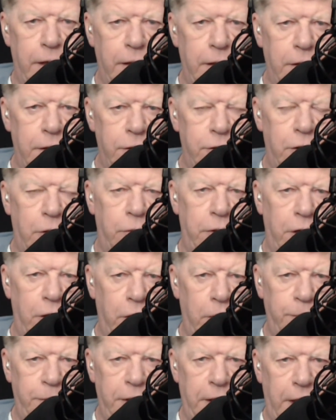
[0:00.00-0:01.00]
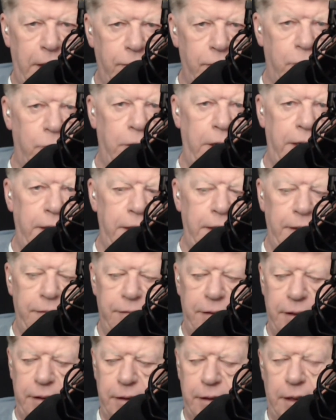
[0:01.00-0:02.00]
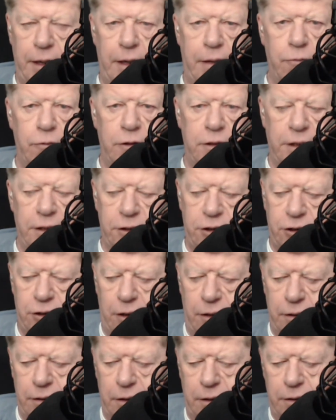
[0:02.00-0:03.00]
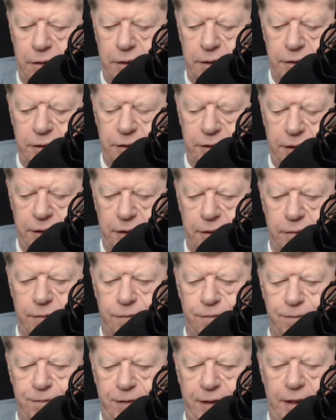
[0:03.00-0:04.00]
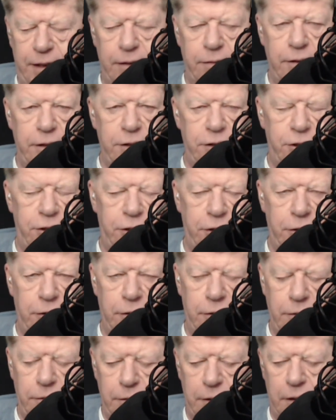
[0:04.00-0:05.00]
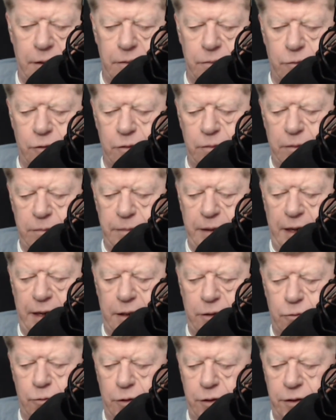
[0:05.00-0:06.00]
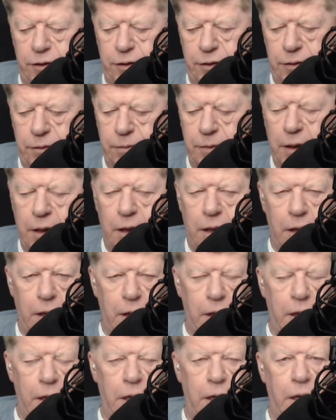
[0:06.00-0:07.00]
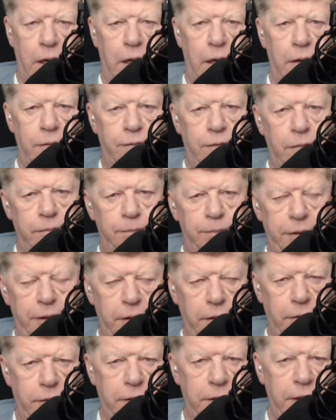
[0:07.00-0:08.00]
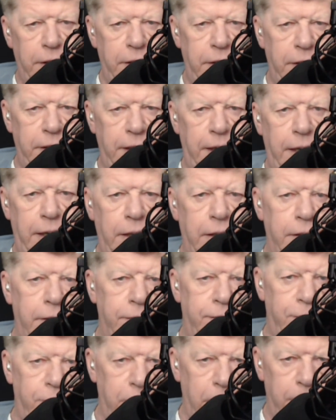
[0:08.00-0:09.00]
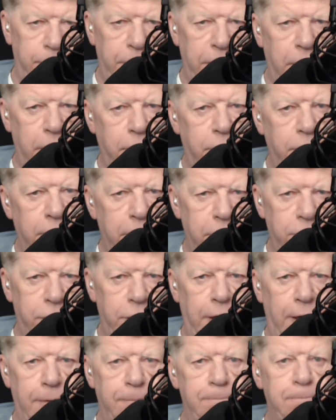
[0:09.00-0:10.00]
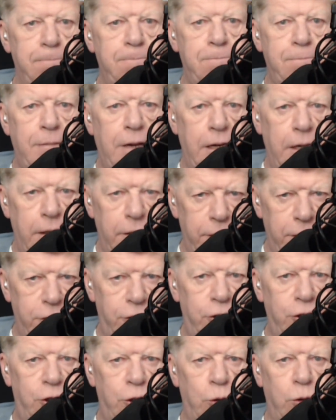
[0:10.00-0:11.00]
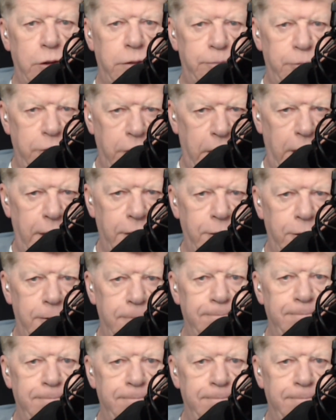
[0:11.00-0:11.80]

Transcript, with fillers: So we hope you have a great evening, and we'll get started on these here very soon, and we'll be back with you uh, from Pendleton, Indiana, for the Pendleton Gazette. This is George Price.